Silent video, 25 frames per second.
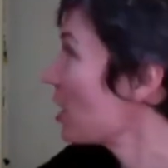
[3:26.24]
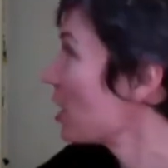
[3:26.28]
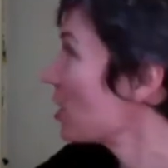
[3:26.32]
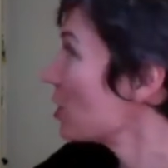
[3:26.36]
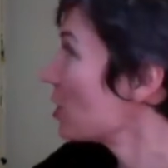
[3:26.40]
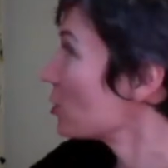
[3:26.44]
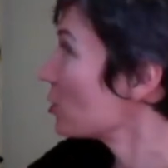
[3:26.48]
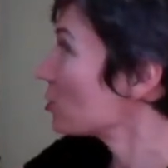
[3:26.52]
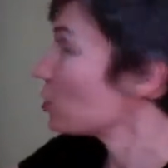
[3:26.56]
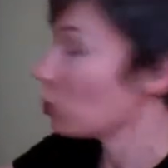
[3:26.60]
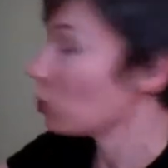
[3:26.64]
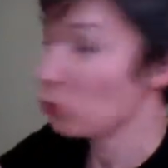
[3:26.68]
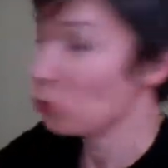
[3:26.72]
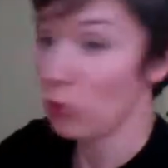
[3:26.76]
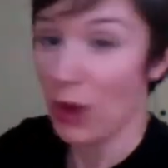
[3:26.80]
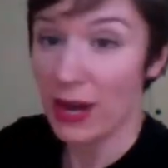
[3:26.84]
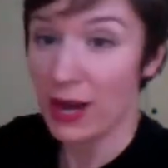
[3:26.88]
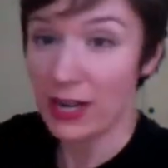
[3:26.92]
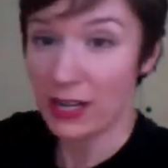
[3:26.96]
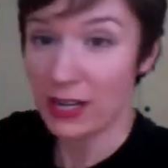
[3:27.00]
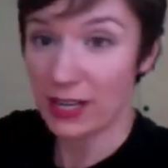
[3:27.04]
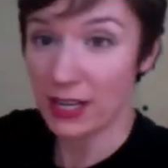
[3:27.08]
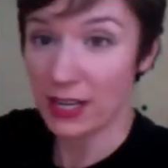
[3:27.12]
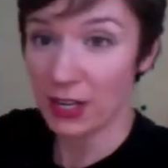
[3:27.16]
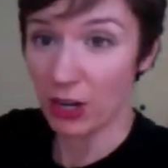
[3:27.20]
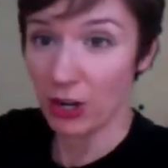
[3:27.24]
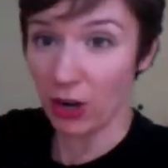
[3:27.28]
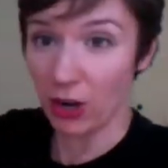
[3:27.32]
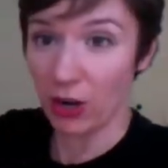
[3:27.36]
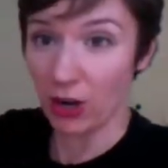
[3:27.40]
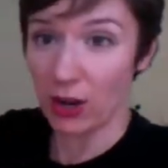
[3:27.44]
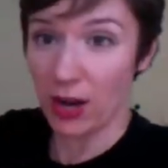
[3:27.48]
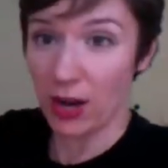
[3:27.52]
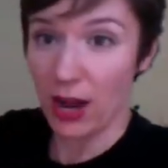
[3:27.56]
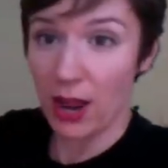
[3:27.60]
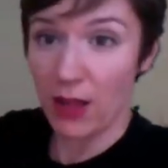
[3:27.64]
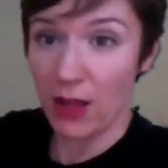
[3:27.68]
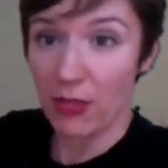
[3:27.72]
So right here,
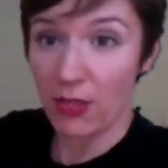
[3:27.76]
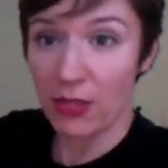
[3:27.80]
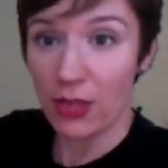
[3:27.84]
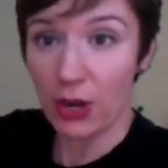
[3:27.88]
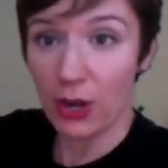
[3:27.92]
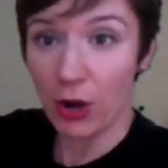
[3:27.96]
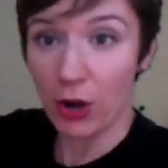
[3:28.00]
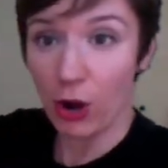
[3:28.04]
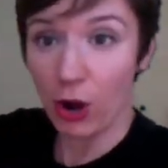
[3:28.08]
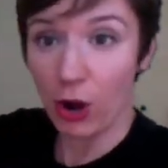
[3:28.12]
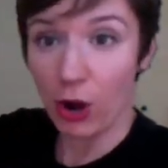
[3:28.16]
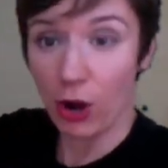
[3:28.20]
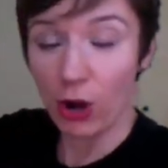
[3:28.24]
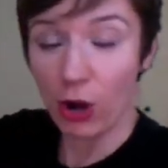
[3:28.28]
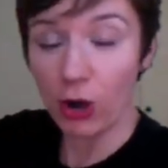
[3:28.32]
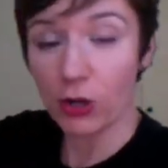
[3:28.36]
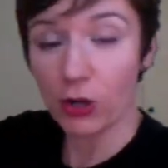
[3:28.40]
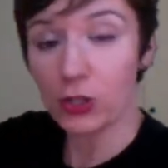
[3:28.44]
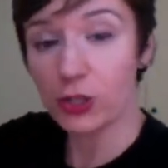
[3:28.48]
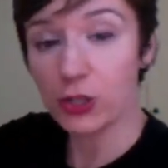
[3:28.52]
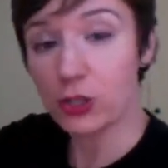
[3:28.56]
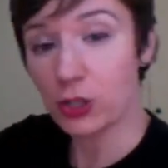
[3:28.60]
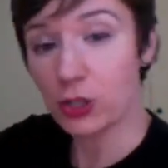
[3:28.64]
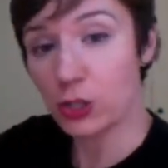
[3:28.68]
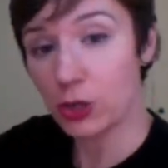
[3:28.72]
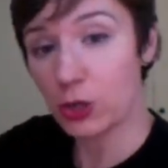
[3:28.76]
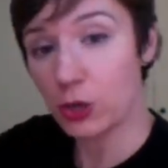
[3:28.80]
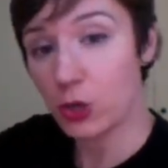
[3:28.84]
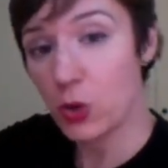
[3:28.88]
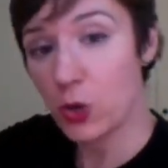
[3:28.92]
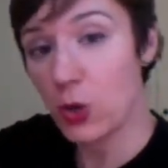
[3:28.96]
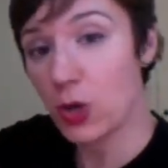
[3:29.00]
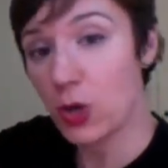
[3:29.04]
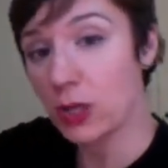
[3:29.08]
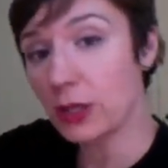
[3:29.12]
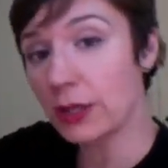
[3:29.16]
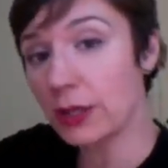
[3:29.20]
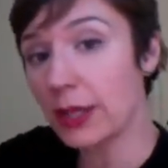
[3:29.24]
there are two
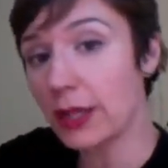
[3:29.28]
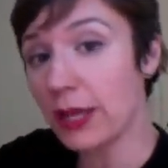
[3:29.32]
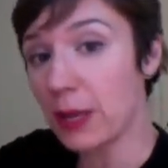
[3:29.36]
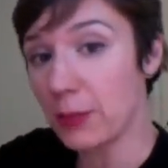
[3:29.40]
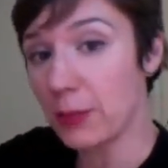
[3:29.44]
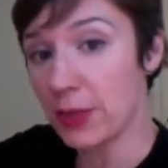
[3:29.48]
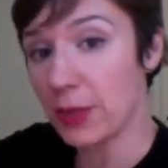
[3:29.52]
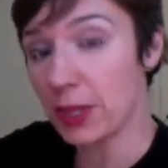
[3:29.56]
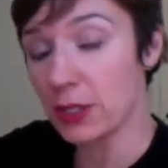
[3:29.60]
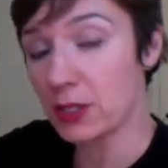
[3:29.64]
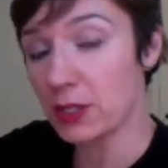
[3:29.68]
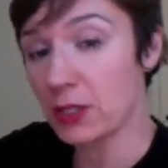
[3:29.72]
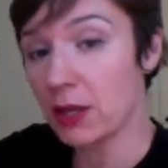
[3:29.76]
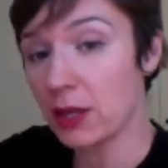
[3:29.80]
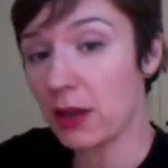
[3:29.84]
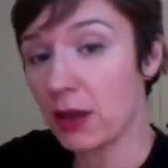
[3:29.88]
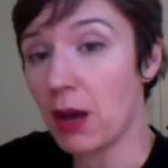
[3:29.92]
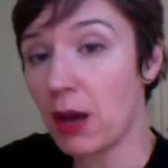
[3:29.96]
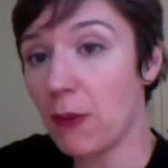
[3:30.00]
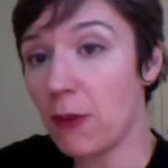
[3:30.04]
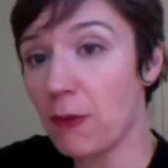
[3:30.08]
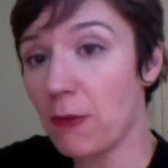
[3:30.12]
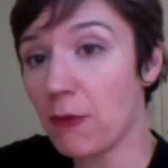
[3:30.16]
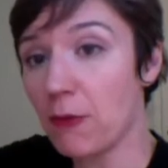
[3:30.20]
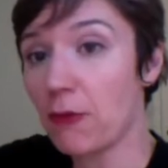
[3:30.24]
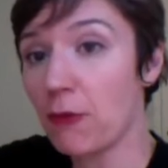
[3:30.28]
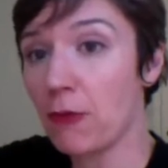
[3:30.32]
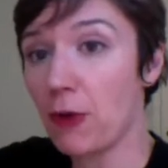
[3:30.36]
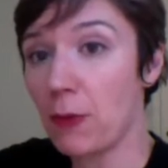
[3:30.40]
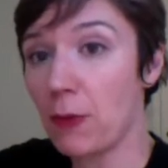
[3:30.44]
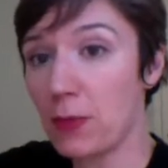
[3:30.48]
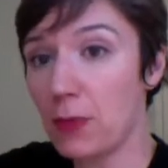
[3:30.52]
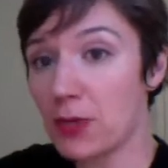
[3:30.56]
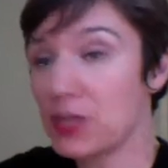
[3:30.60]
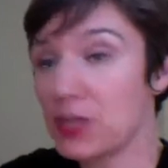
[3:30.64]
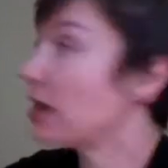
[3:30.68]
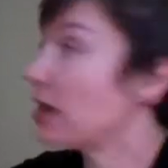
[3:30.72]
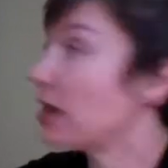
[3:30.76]
ligaments that come from the
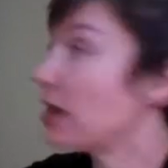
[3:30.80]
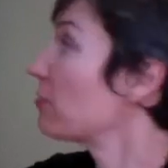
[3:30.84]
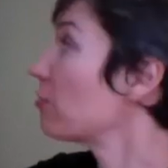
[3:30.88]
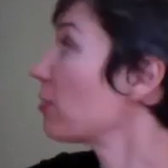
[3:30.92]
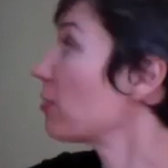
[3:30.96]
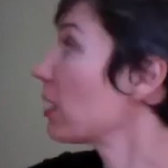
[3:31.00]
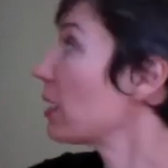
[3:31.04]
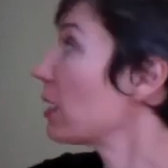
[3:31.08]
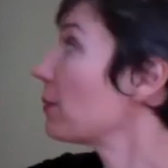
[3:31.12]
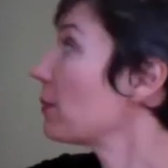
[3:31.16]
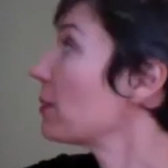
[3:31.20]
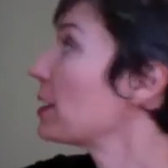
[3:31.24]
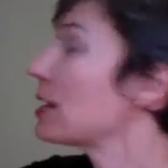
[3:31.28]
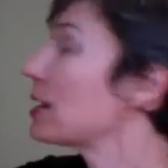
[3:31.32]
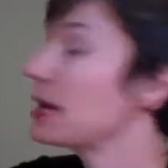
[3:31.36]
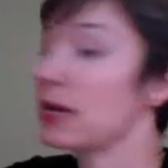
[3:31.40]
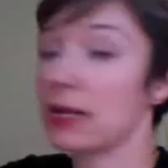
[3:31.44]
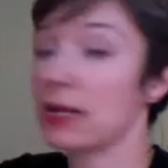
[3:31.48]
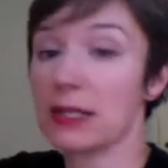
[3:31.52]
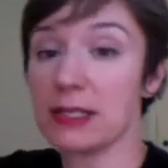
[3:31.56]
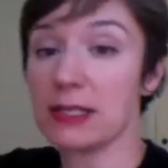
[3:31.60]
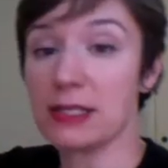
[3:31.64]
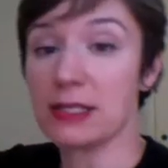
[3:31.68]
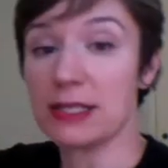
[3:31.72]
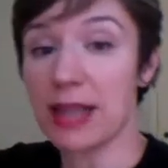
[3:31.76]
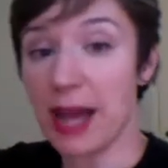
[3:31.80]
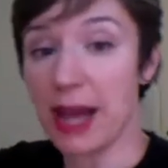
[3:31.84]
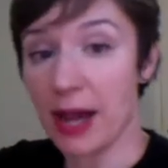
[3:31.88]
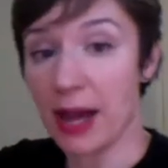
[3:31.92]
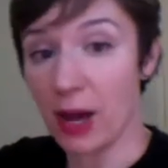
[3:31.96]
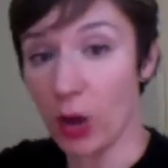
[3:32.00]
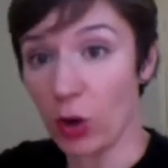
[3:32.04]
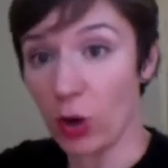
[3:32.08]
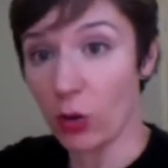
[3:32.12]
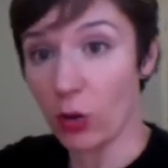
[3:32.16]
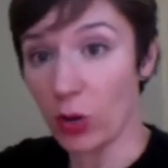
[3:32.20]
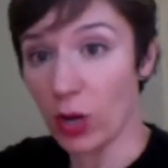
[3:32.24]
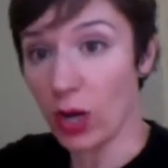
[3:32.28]
diaphragm
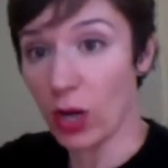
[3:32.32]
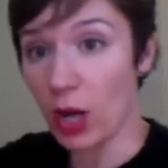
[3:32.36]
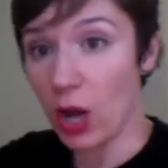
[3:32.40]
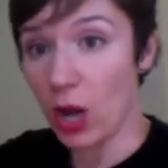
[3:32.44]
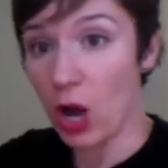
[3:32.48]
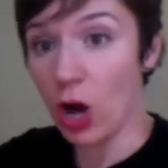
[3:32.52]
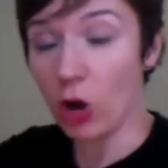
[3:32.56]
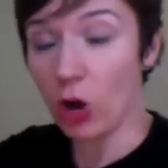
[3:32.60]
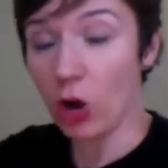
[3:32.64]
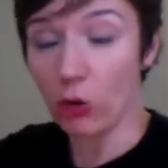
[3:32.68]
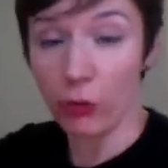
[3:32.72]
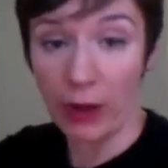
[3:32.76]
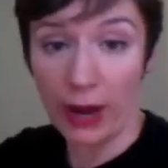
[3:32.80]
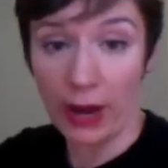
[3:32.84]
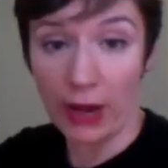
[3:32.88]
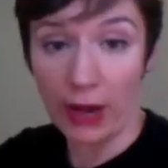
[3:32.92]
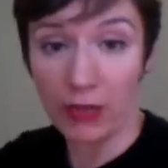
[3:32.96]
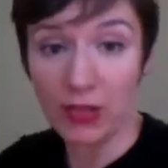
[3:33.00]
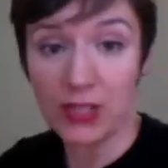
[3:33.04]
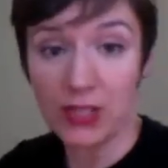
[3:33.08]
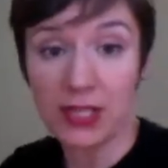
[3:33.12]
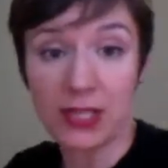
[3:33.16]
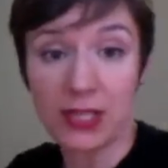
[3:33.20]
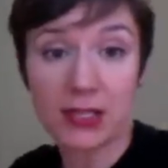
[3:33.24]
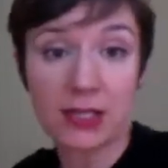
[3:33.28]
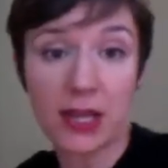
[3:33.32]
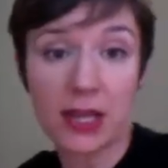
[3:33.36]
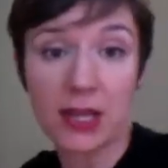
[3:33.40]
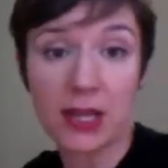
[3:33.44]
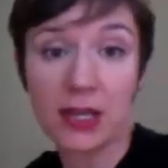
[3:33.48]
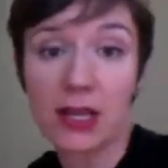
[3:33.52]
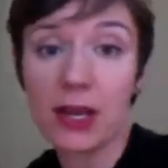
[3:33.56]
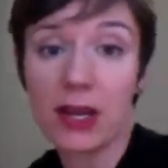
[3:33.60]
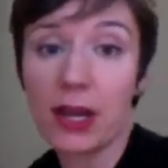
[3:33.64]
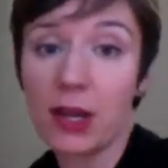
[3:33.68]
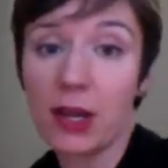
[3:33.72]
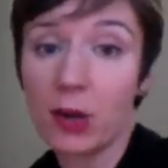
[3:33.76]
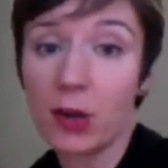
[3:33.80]
down around the
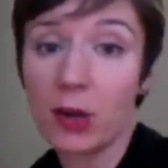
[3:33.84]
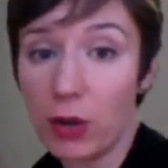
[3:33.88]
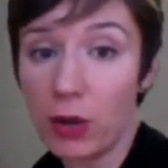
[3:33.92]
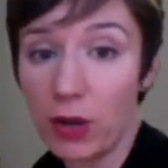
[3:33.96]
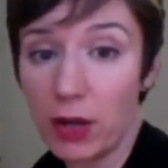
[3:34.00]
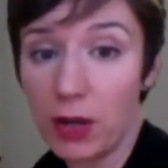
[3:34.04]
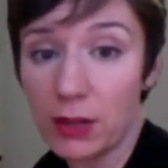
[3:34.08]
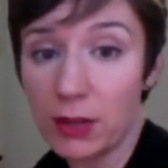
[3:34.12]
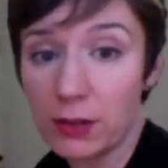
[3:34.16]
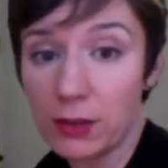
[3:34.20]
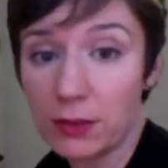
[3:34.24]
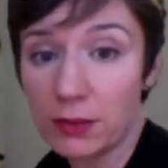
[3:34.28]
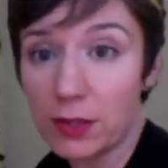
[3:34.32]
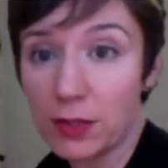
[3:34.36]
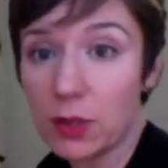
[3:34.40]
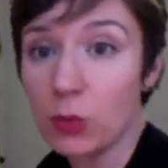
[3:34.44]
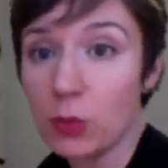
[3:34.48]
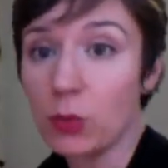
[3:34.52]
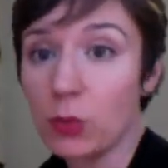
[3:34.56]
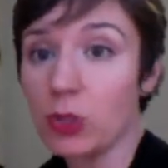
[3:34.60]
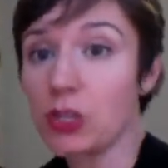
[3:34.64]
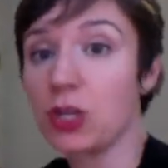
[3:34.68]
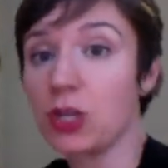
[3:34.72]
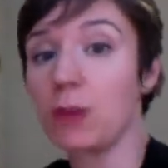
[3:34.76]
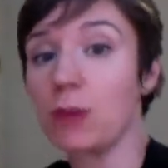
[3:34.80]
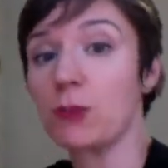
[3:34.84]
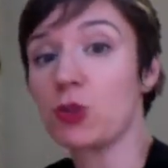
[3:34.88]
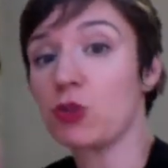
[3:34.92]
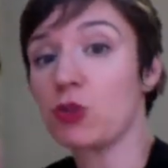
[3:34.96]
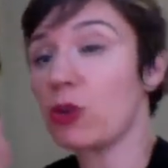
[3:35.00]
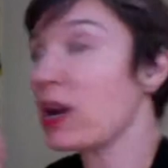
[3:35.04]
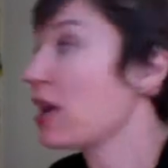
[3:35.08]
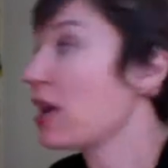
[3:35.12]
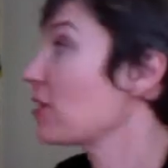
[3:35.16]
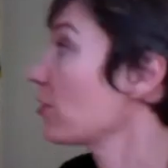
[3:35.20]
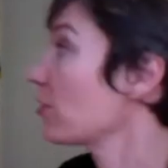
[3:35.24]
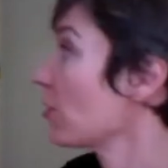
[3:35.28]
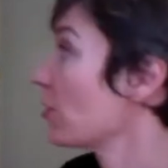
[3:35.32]
descending aorta, which comes straight
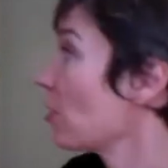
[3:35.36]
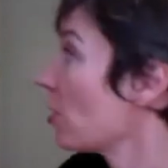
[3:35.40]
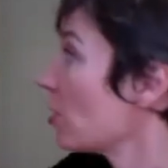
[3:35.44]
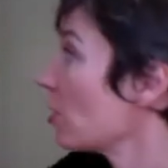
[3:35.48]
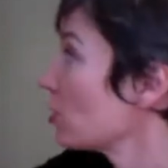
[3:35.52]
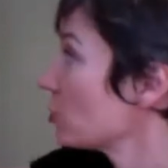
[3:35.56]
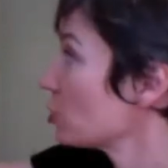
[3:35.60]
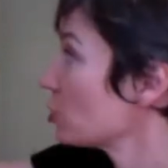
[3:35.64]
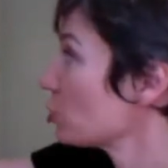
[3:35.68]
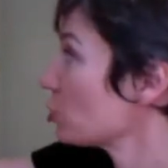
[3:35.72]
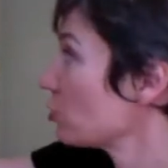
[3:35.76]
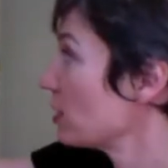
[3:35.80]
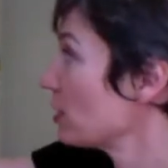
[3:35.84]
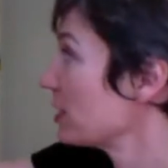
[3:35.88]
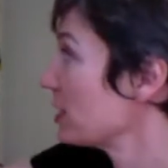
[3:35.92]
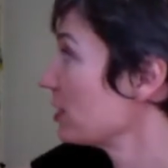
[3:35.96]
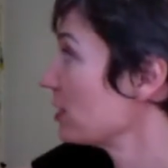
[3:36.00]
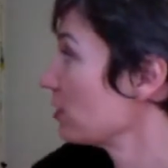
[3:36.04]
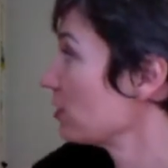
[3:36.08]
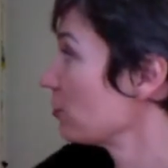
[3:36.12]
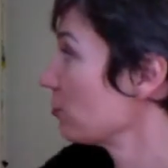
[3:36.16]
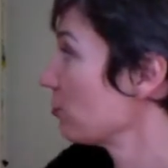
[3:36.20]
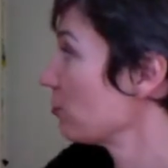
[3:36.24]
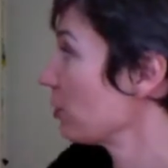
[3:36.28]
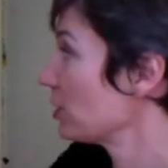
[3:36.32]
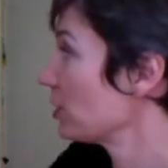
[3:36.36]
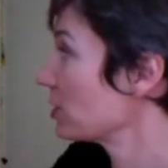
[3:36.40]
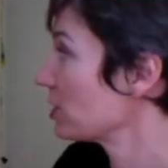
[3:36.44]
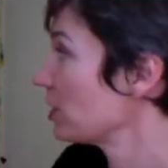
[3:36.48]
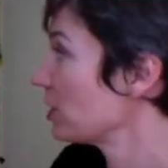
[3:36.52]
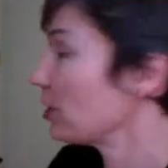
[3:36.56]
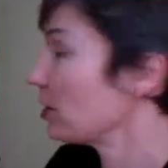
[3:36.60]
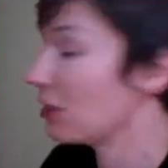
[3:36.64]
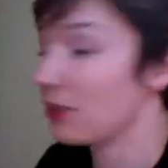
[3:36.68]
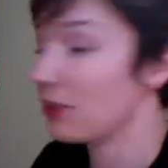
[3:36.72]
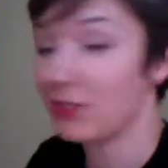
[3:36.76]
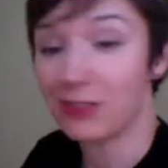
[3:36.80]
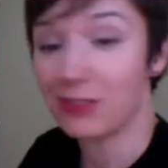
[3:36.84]
out of the heart, straight down the front
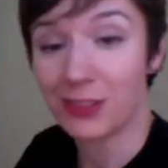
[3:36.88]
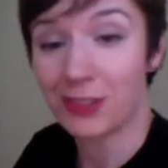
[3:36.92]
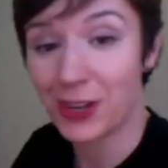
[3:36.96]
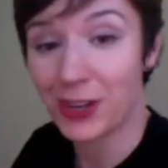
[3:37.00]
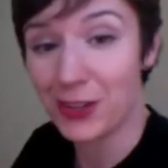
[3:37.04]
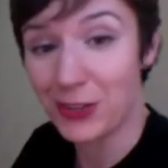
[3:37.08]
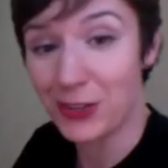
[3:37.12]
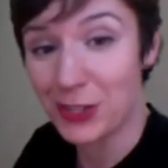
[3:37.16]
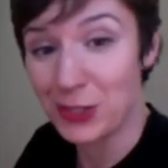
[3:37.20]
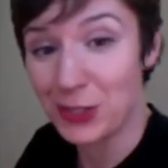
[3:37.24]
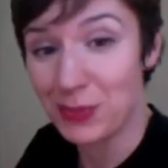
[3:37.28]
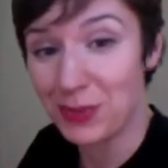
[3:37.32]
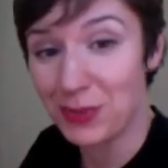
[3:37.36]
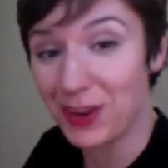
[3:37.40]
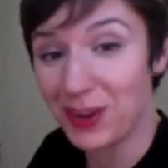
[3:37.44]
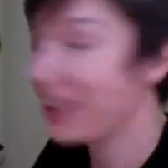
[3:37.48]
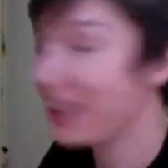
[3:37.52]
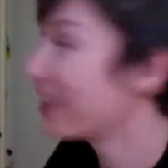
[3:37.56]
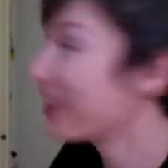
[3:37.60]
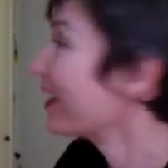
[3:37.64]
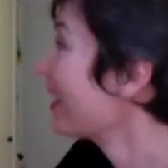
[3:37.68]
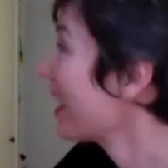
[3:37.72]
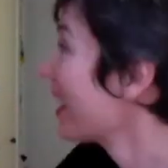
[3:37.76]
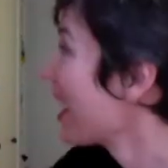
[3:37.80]
of spine.